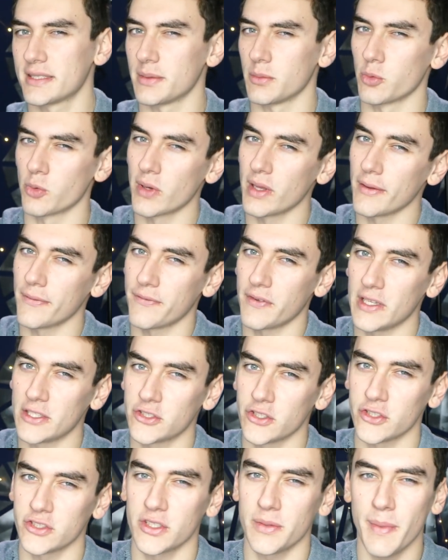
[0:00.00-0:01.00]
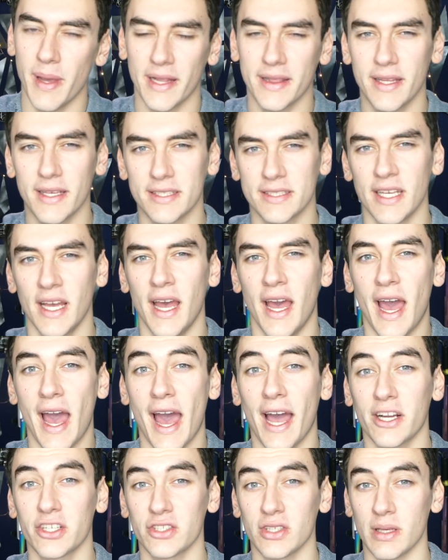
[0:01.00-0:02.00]
some real features to make this
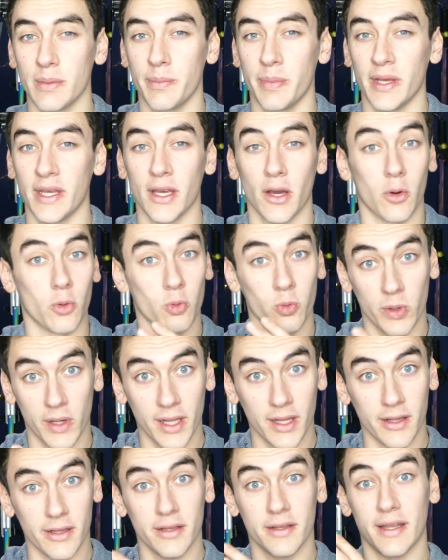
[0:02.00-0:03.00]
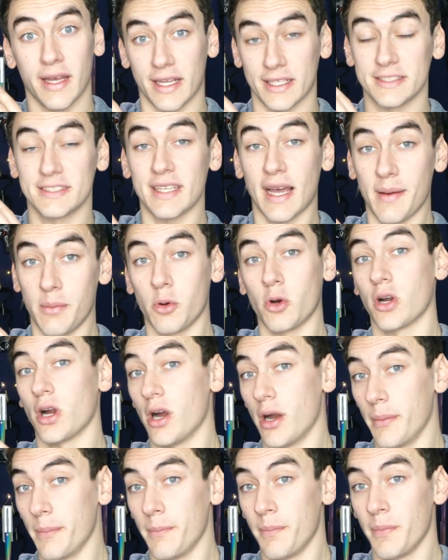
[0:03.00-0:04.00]
actually be a real like cyborg arm.